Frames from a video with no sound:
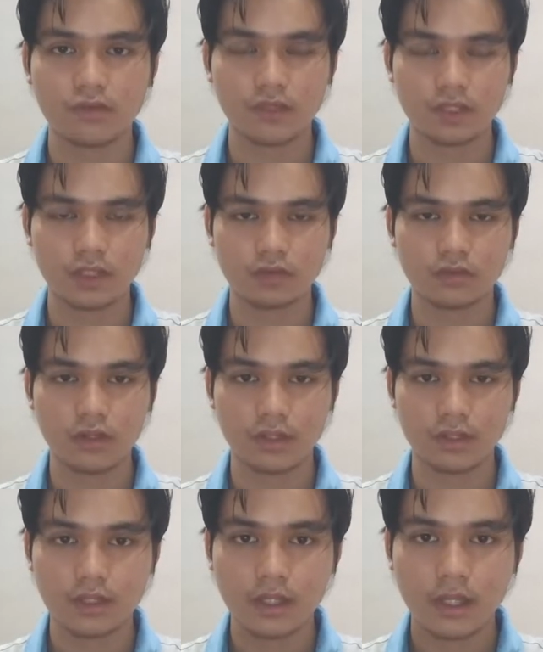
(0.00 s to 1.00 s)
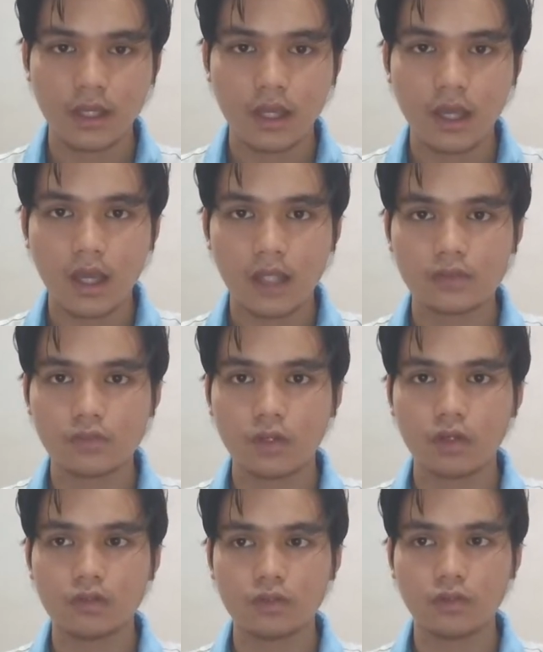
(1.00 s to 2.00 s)
Kitron. As we all
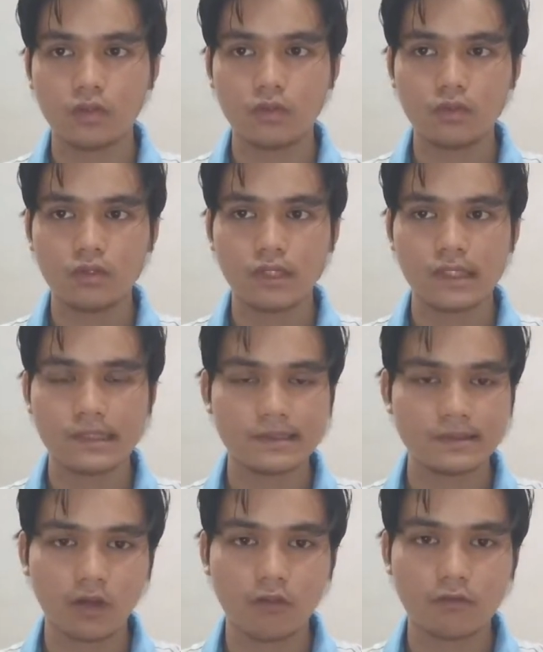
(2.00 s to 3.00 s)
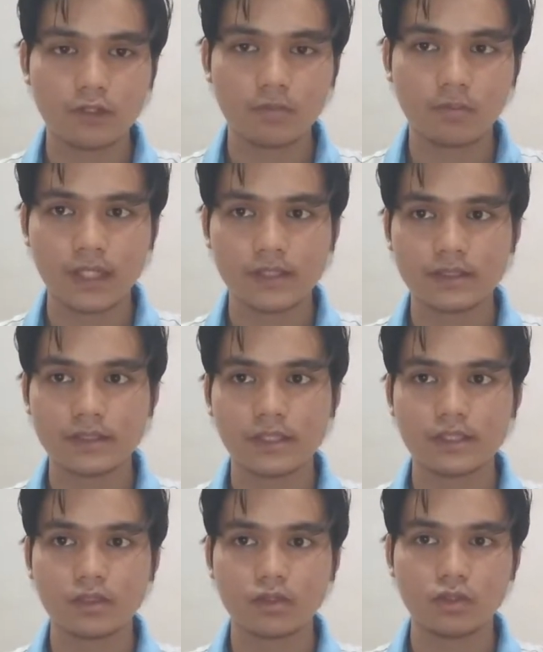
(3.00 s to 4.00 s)
know, instead of replacing
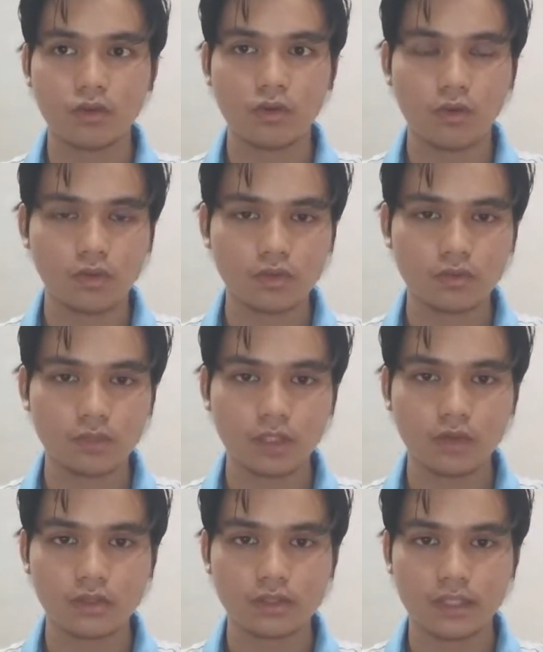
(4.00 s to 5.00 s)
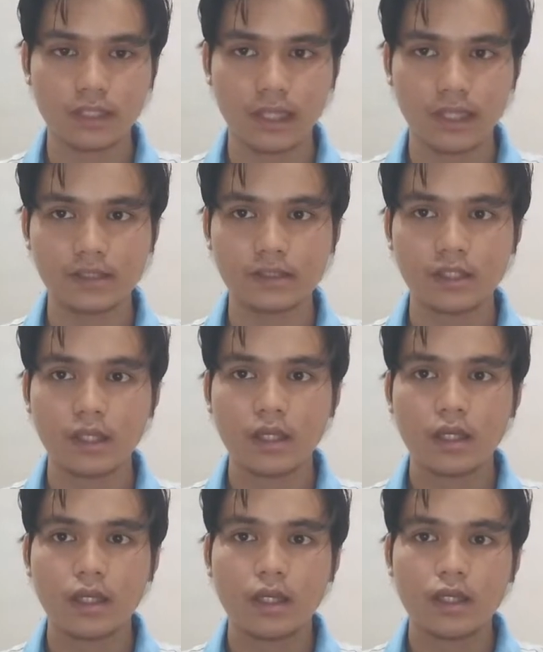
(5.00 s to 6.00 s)
your hose because it leaks,
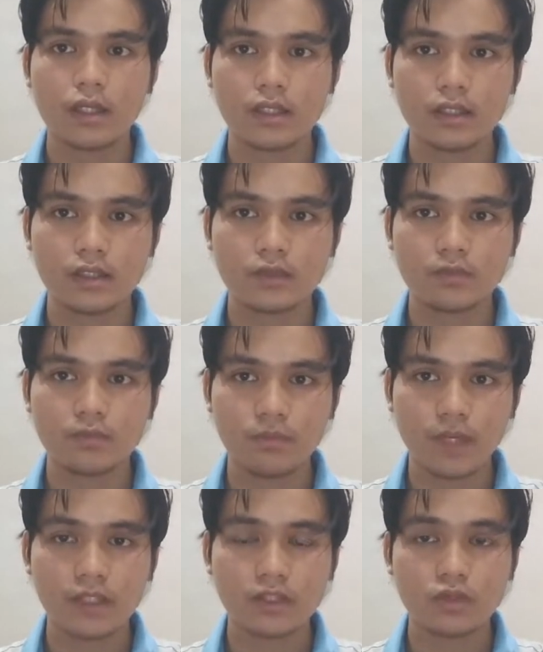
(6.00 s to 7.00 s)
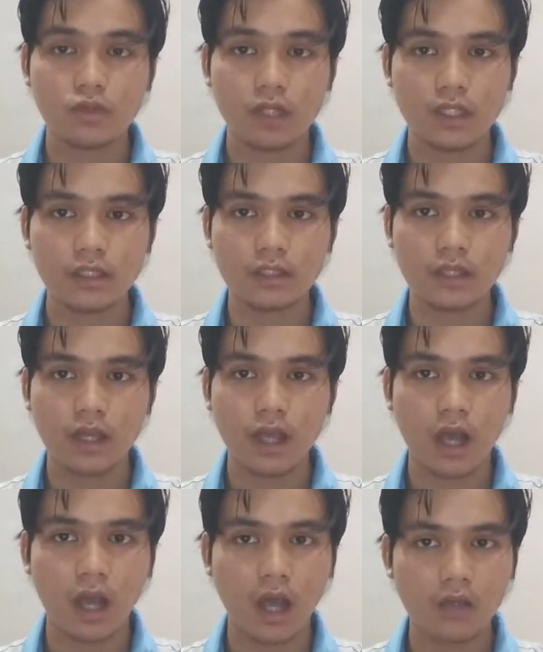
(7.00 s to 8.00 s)
it is best you learn
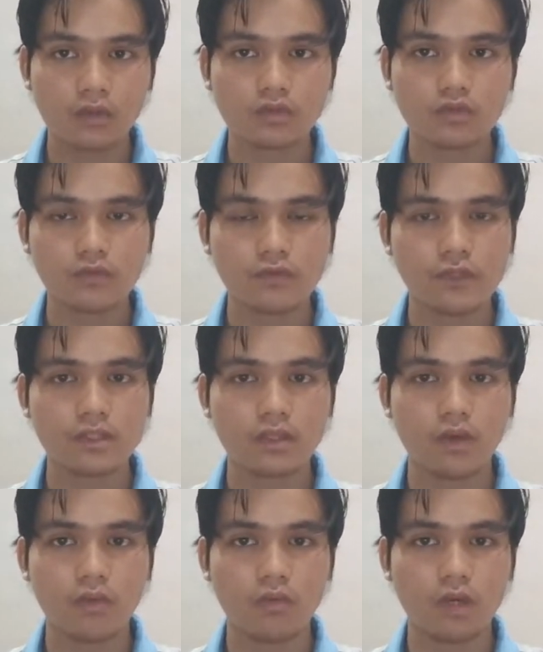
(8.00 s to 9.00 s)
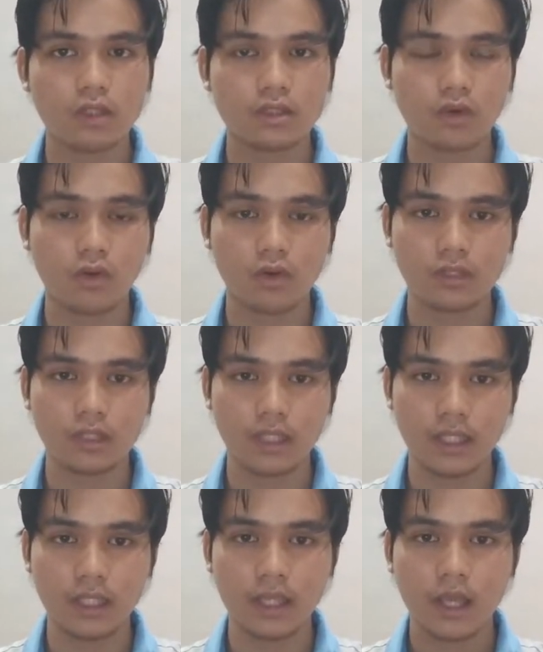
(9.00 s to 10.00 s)
how to fix a water hose
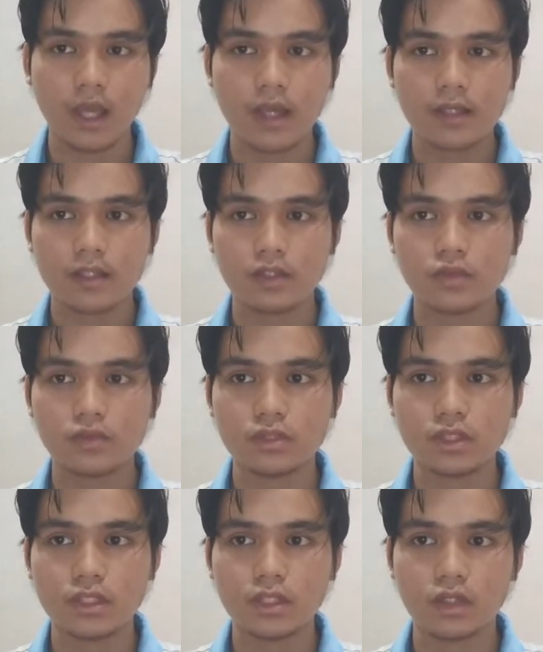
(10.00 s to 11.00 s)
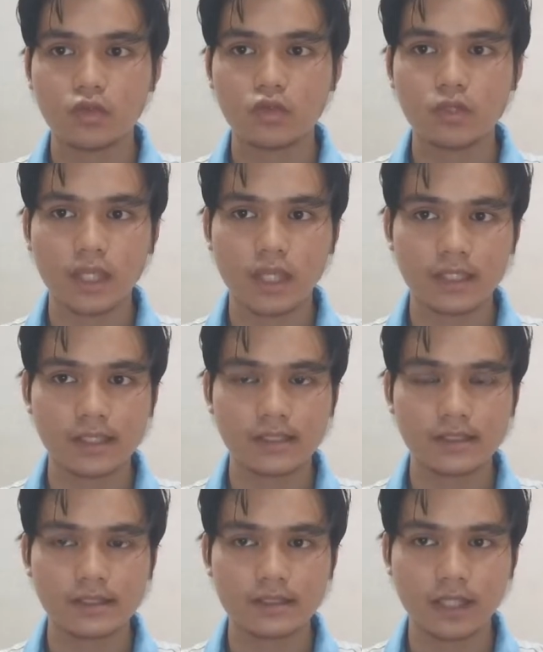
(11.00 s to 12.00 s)
leak using a quick and
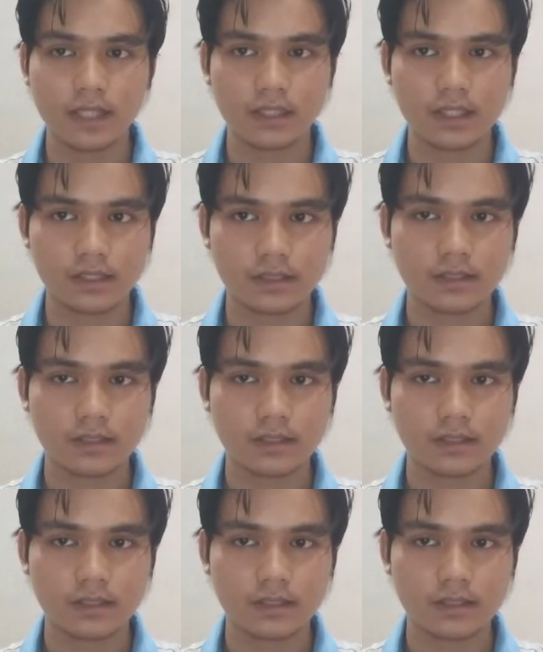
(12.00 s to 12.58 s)
easy techniques.